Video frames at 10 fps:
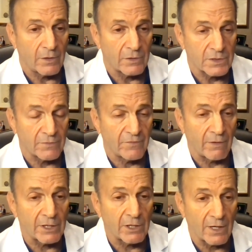There's some
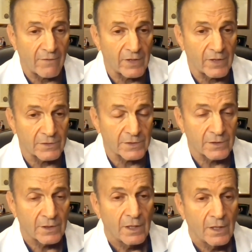very good
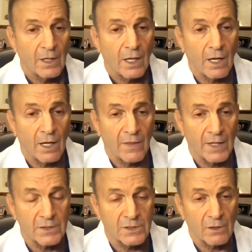evidence
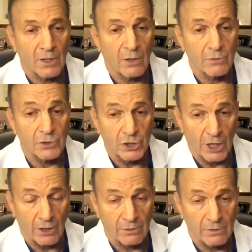that silicone
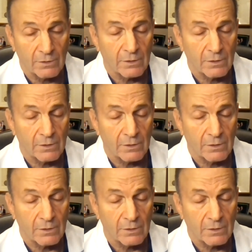gel